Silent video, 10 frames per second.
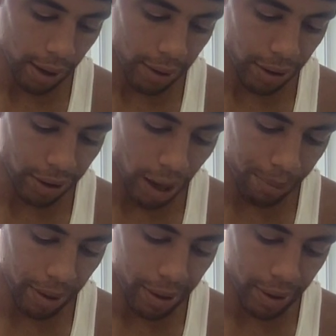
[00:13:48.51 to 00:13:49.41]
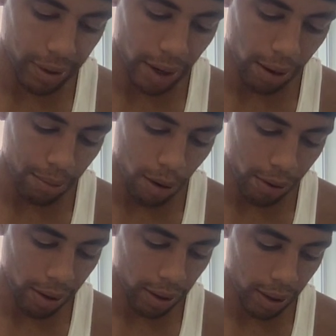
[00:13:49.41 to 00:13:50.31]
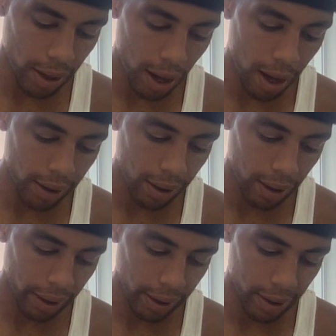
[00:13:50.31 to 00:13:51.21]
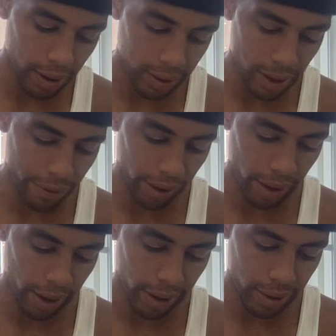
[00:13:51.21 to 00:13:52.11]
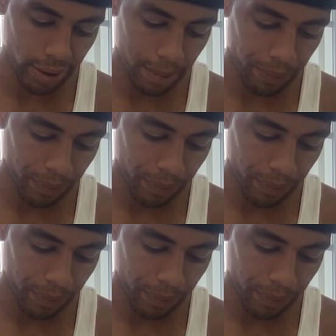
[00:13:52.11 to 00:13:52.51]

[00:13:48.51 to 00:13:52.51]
she shall be ceremonially unclean seven days.